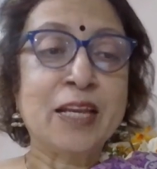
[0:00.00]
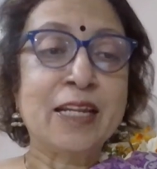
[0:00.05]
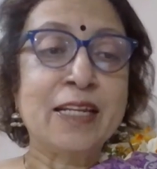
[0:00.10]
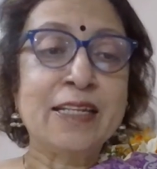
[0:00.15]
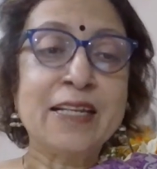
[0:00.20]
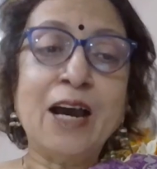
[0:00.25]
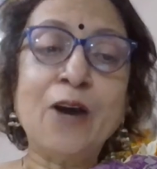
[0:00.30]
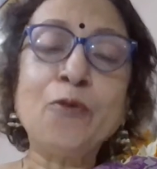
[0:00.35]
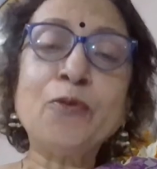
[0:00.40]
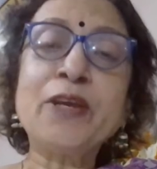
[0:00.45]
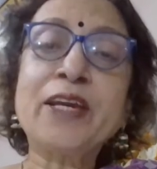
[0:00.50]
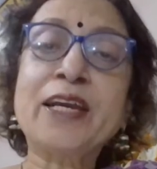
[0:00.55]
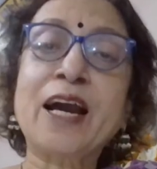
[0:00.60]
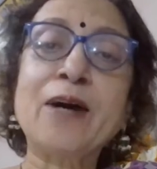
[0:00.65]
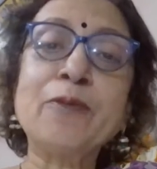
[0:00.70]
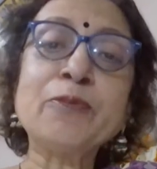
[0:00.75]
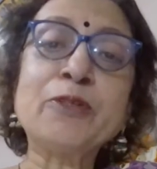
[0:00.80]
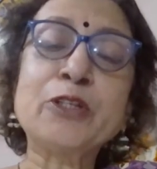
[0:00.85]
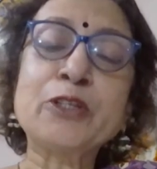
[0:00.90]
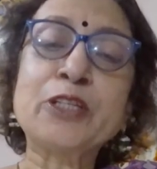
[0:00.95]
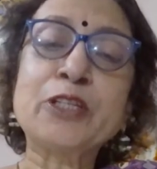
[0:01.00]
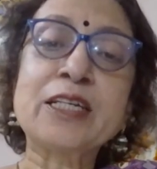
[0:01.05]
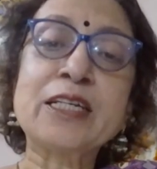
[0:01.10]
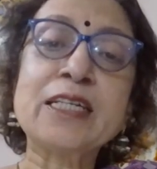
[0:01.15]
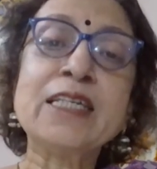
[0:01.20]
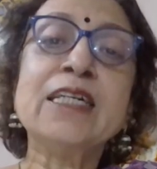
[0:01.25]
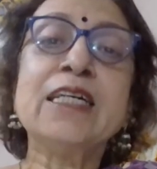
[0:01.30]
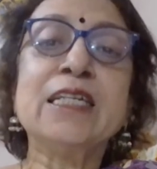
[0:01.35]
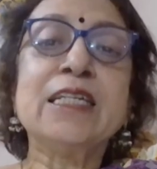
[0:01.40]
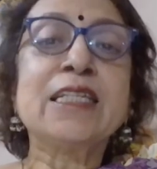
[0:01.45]
Now we come to
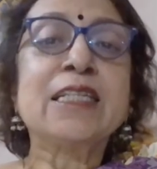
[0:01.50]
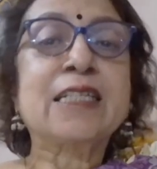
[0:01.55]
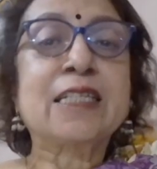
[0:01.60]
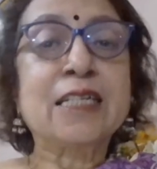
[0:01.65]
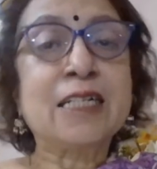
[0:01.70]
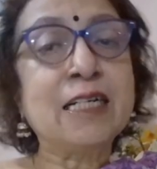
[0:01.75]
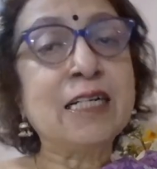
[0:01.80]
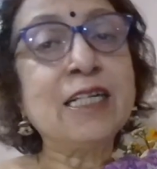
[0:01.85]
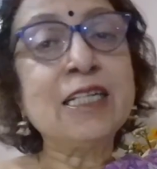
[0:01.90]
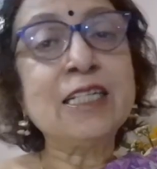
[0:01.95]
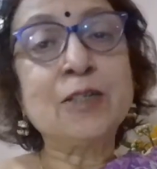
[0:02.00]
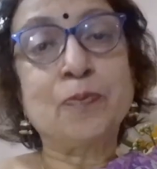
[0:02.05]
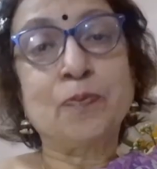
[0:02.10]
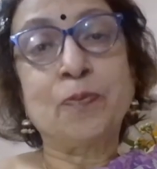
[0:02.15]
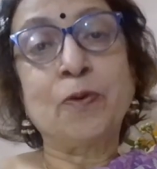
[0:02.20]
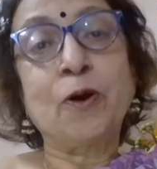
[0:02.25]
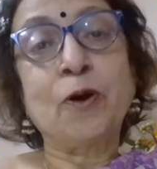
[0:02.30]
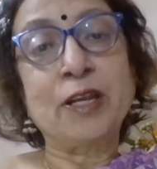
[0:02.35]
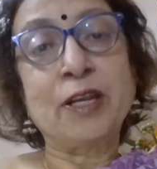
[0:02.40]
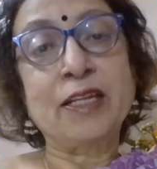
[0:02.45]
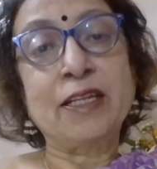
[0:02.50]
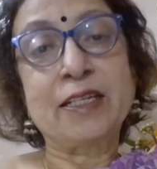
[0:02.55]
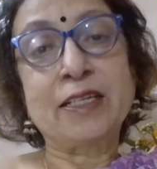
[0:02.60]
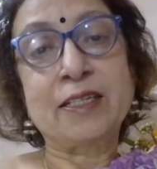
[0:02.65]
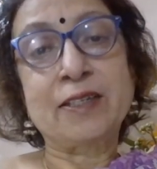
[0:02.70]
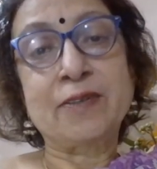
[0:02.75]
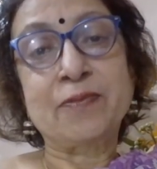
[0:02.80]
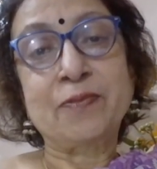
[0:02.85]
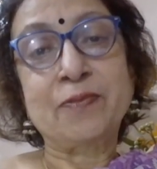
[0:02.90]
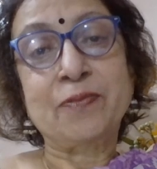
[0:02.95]
the third
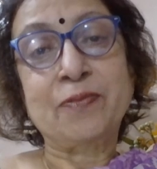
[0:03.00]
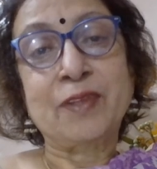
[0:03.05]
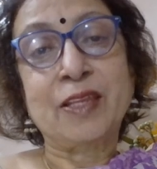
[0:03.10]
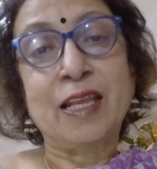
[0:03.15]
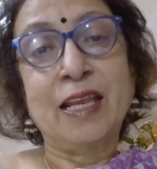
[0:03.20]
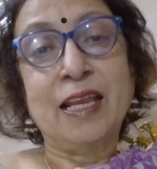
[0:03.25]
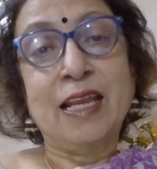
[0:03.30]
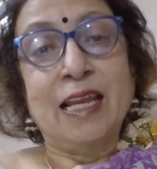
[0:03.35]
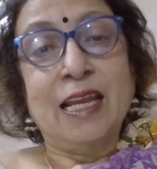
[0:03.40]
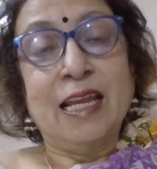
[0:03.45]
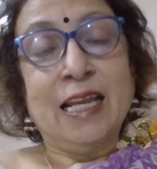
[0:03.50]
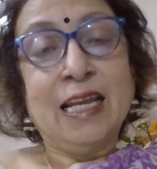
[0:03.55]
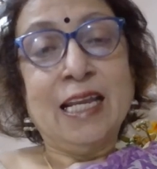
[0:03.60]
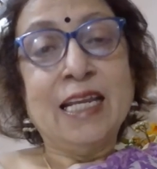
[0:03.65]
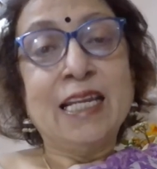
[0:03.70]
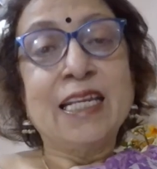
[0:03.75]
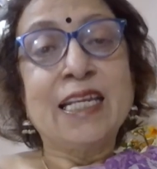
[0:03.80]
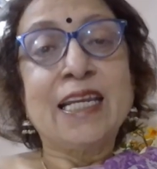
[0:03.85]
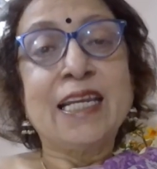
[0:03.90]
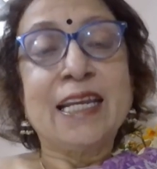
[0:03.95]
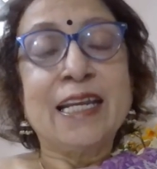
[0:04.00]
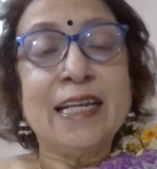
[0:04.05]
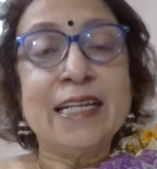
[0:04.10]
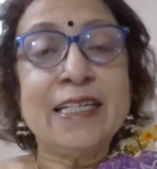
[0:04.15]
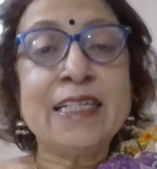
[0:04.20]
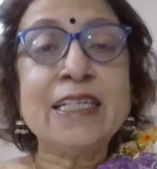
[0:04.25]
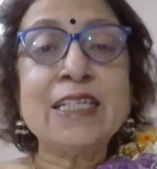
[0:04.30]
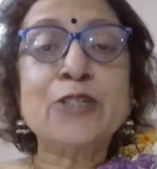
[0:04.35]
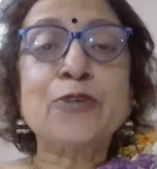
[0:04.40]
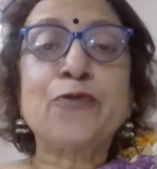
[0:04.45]
point. It
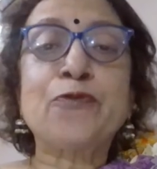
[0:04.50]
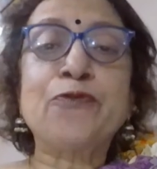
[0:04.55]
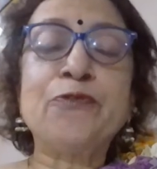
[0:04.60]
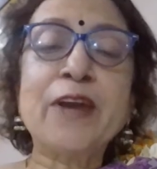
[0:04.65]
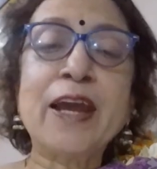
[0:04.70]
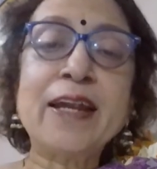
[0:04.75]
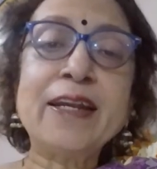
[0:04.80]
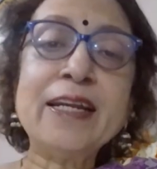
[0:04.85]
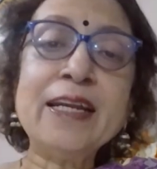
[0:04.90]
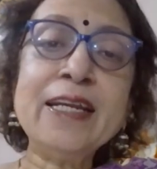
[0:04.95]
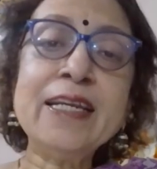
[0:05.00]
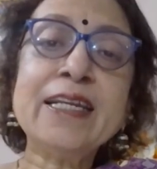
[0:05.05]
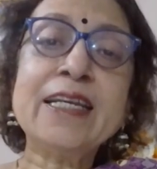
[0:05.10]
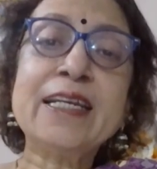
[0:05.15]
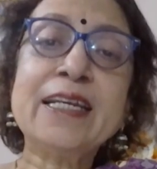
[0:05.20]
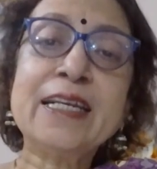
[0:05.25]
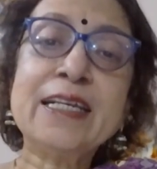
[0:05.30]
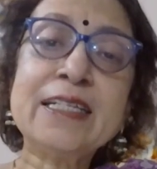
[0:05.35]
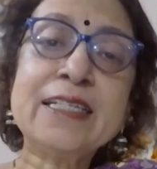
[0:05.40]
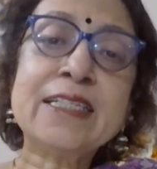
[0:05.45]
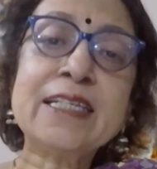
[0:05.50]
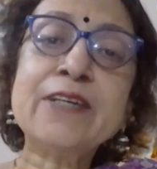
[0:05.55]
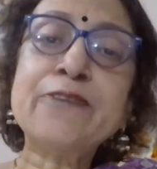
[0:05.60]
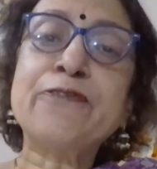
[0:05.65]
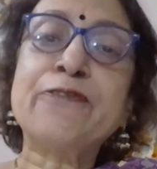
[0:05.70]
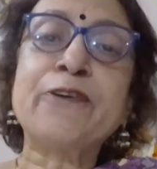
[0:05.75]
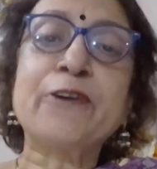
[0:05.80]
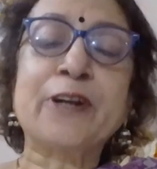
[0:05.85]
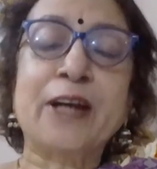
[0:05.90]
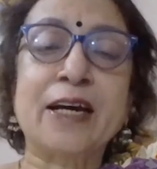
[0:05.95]
is very easy
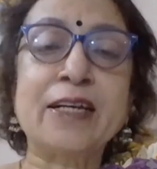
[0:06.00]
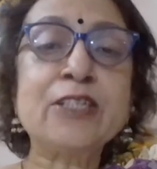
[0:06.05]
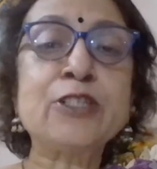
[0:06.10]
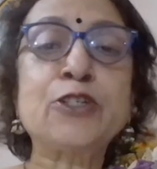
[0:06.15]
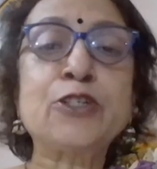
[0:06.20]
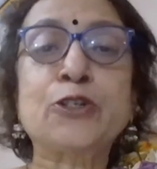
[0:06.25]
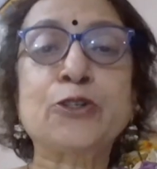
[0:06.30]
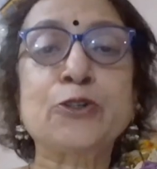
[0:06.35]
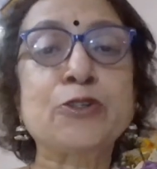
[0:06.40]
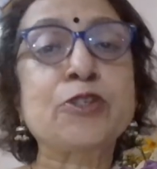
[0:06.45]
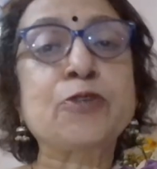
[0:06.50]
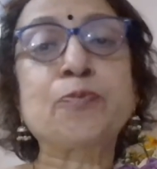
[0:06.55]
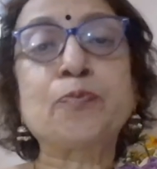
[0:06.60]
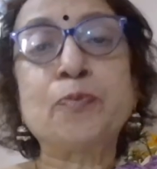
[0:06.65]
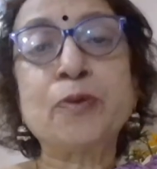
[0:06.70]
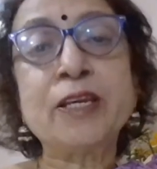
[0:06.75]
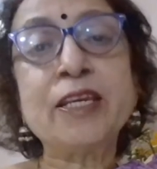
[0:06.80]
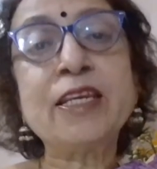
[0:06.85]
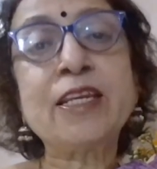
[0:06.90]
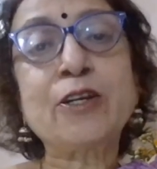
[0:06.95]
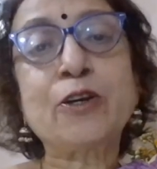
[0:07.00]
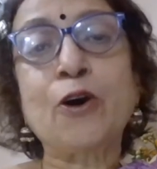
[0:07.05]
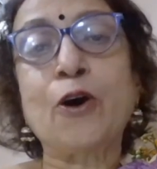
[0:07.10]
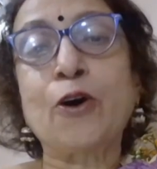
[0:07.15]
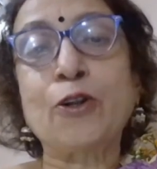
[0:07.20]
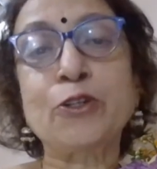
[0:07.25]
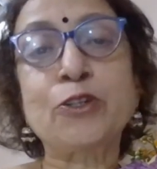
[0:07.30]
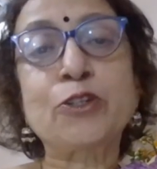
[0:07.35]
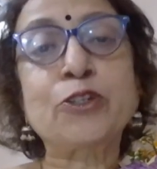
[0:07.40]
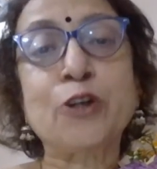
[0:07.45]
for us to speak
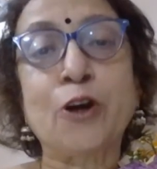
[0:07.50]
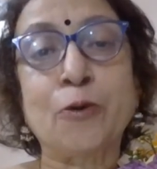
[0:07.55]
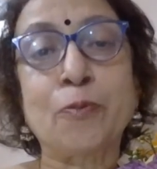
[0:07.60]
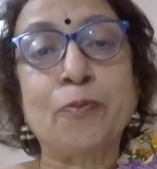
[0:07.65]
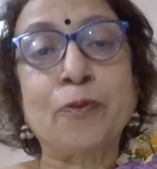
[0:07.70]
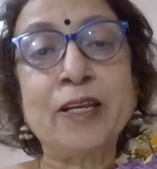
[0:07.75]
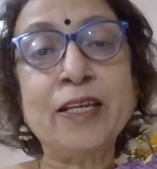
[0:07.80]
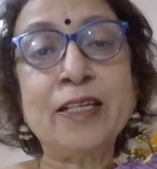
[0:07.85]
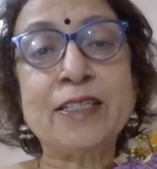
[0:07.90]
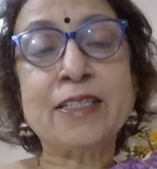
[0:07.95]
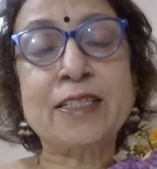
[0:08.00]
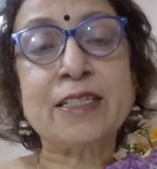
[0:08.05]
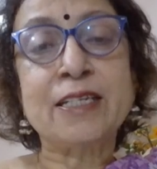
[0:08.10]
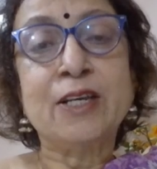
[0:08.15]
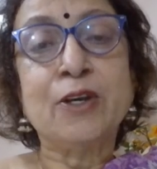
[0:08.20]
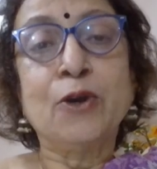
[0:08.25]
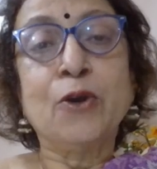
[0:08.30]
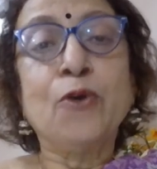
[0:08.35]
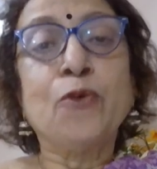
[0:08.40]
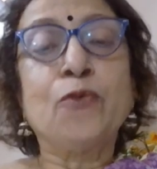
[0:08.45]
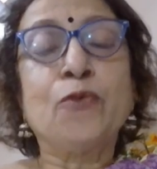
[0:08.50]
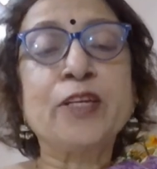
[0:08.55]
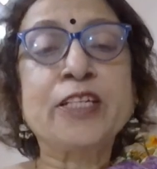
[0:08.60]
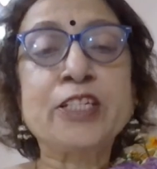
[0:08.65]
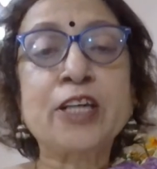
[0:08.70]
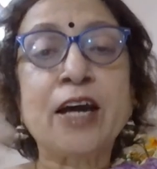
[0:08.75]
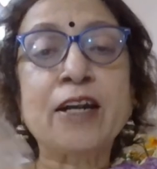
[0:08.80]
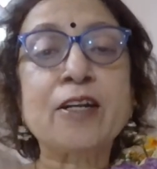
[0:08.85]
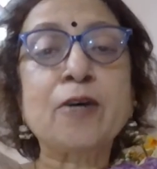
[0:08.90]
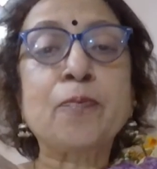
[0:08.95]
on topics
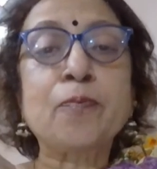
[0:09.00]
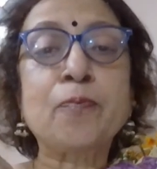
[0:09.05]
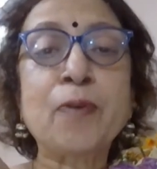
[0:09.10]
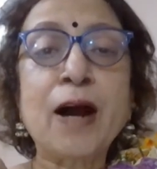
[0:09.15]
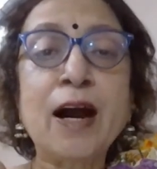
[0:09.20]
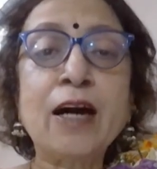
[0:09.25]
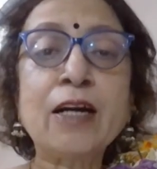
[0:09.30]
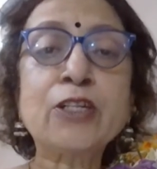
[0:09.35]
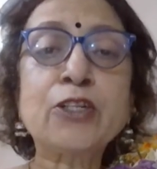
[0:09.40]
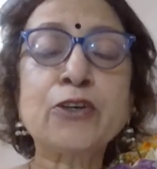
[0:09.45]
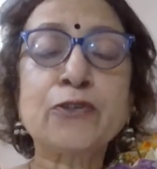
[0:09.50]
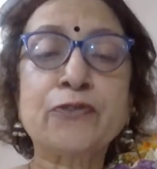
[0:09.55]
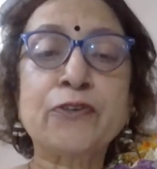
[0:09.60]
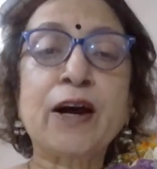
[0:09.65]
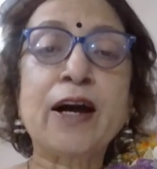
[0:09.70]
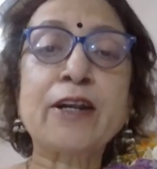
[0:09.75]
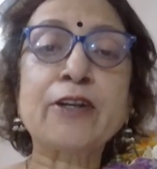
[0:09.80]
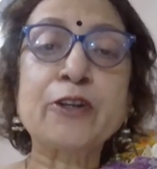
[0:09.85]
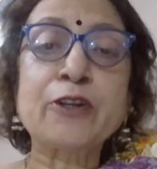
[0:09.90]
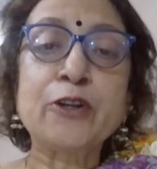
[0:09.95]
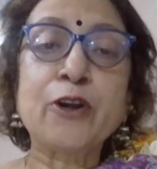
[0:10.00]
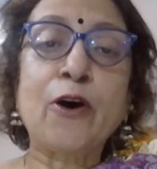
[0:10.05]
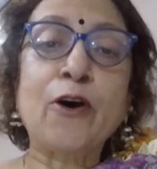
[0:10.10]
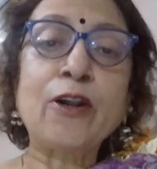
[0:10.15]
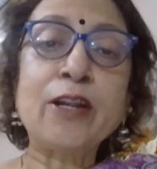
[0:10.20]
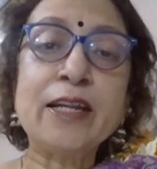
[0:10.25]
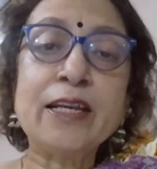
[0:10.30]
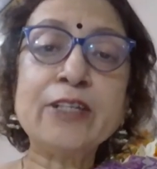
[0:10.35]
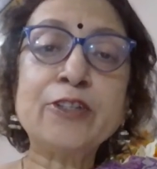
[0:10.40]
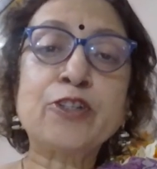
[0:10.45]
which are a part of our
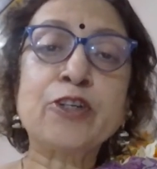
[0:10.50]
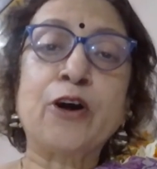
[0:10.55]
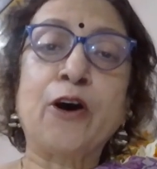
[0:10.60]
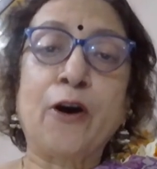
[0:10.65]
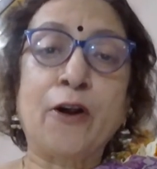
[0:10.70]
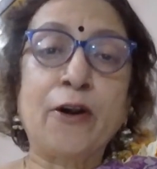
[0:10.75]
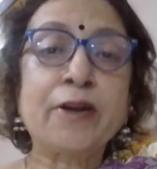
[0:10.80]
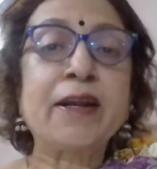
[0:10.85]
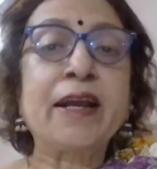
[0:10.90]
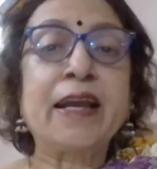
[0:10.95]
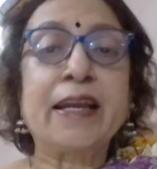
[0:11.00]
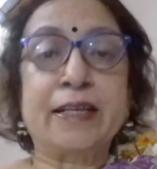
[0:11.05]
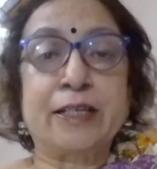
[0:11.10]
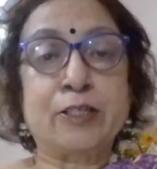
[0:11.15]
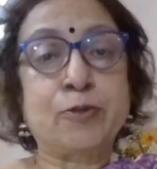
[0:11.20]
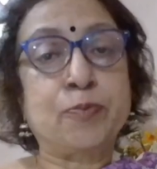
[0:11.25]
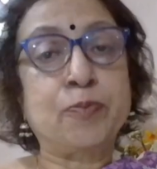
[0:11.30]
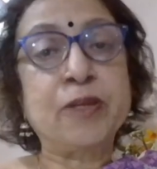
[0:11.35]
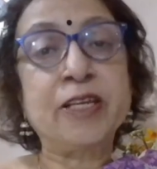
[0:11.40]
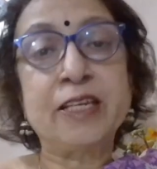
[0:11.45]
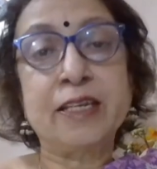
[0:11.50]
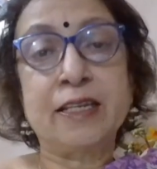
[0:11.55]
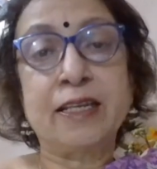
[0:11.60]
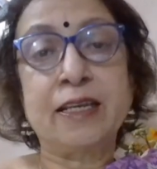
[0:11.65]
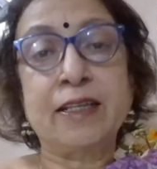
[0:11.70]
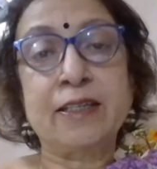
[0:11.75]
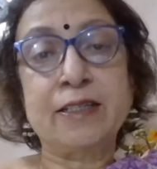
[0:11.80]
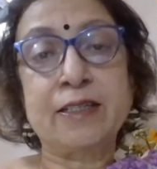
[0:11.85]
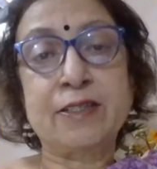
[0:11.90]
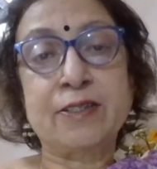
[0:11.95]
knowledge or
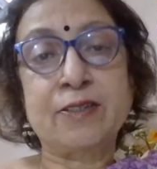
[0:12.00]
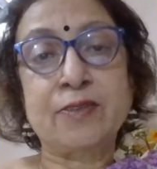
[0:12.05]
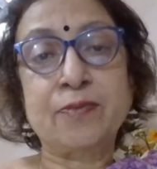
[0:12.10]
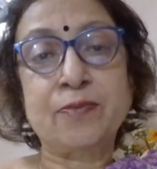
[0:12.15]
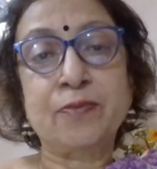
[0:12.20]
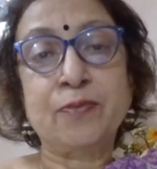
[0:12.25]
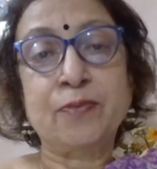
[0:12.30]
experience.